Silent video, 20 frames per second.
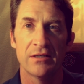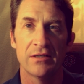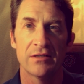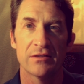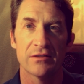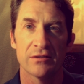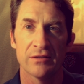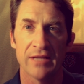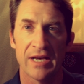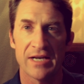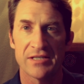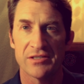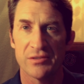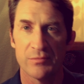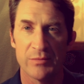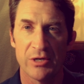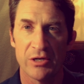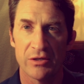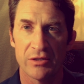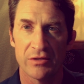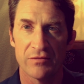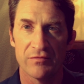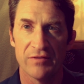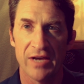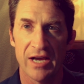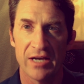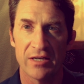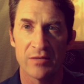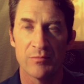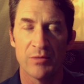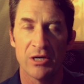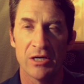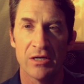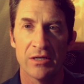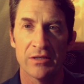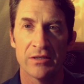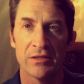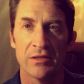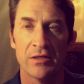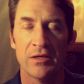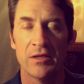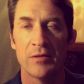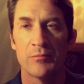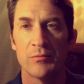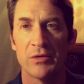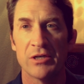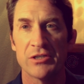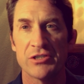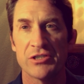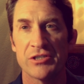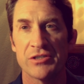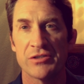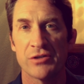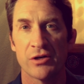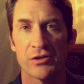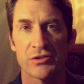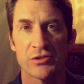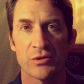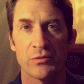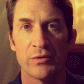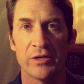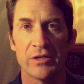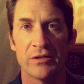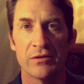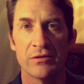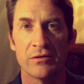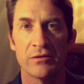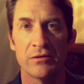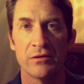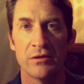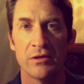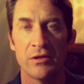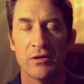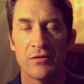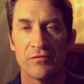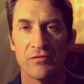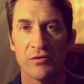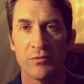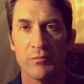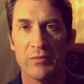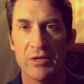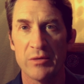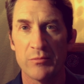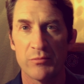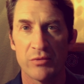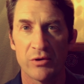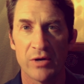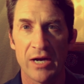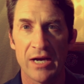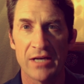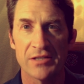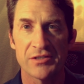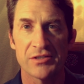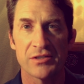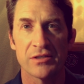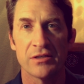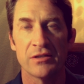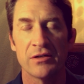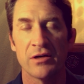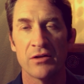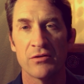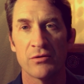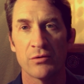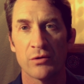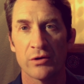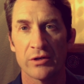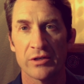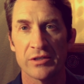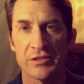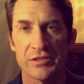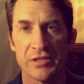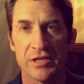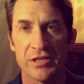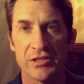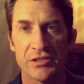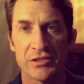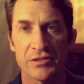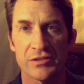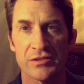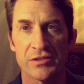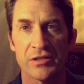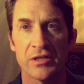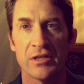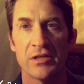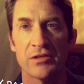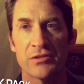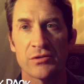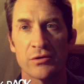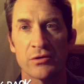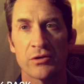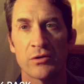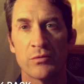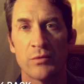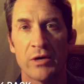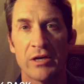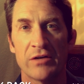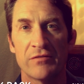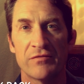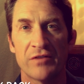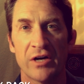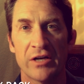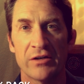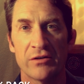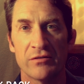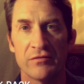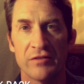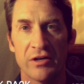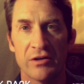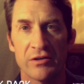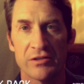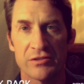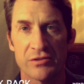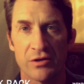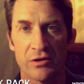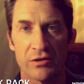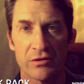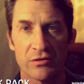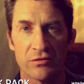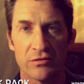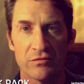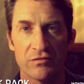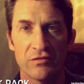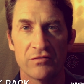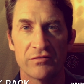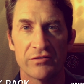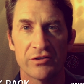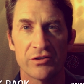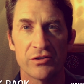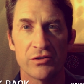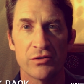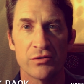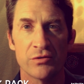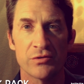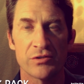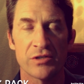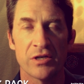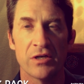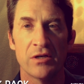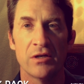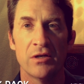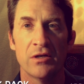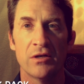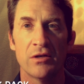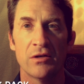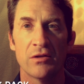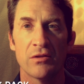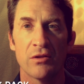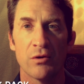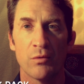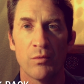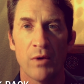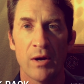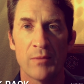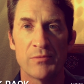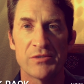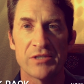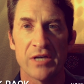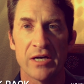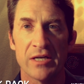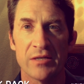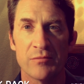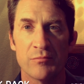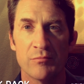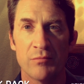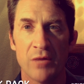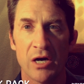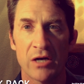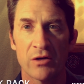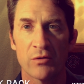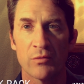The Last American Vagabond, but she's also written for Mint Press and other organizations. So a good way to find her various articles is to use the website Muck